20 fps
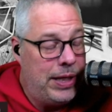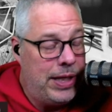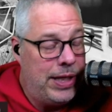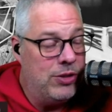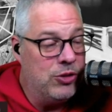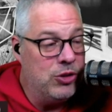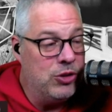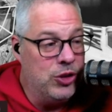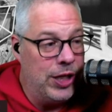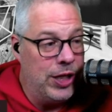
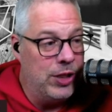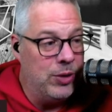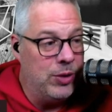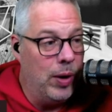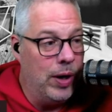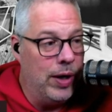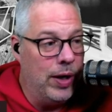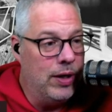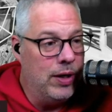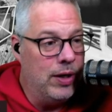it's
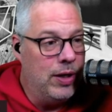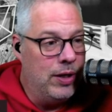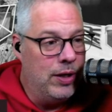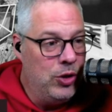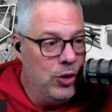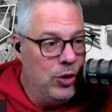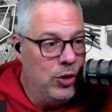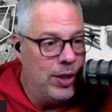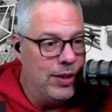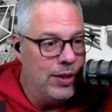genuine.
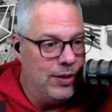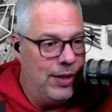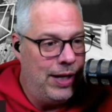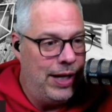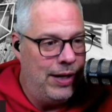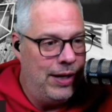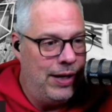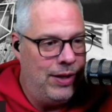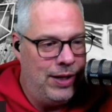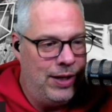You can
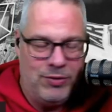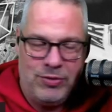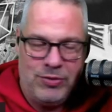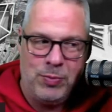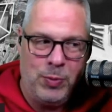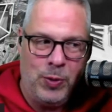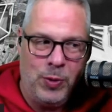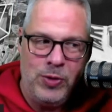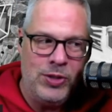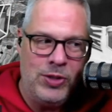they
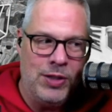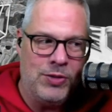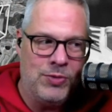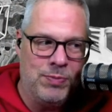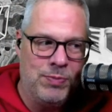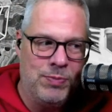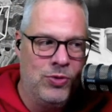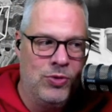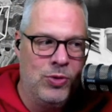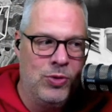Sportsnet
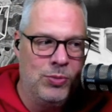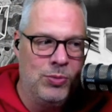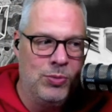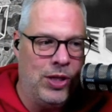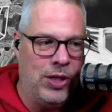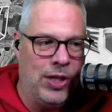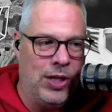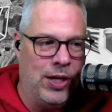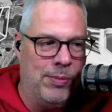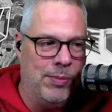zooms
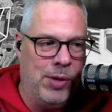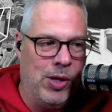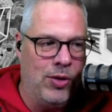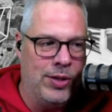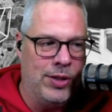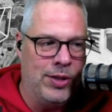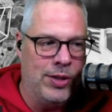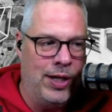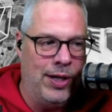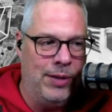in on them all the
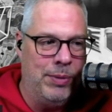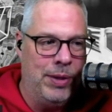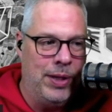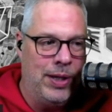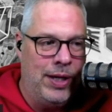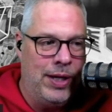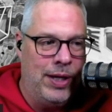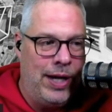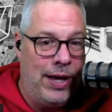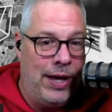time,
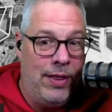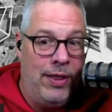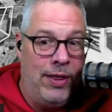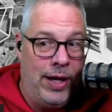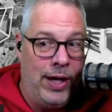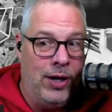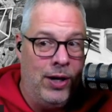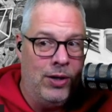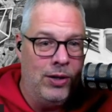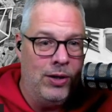and
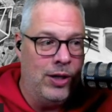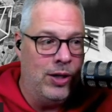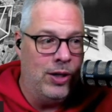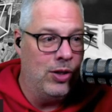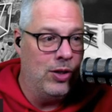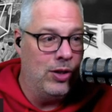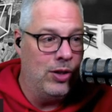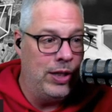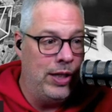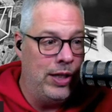they are
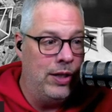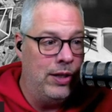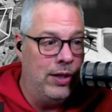literally